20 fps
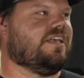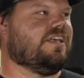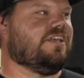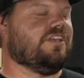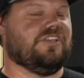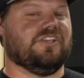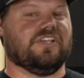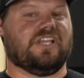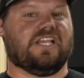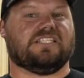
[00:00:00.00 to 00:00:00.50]

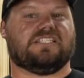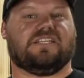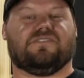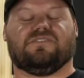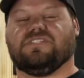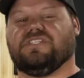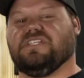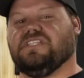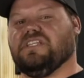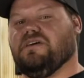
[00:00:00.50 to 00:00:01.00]
You guys ever
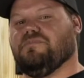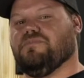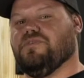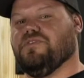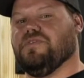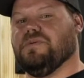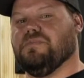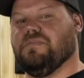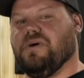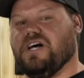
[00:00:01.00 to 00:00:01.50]
seen that
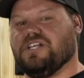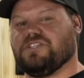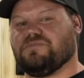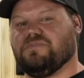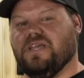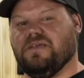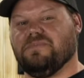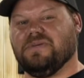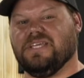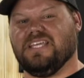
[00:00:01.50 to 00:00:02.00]
movie, Boss
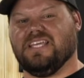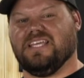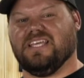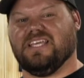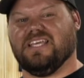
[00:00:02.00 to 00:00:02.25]
Baby?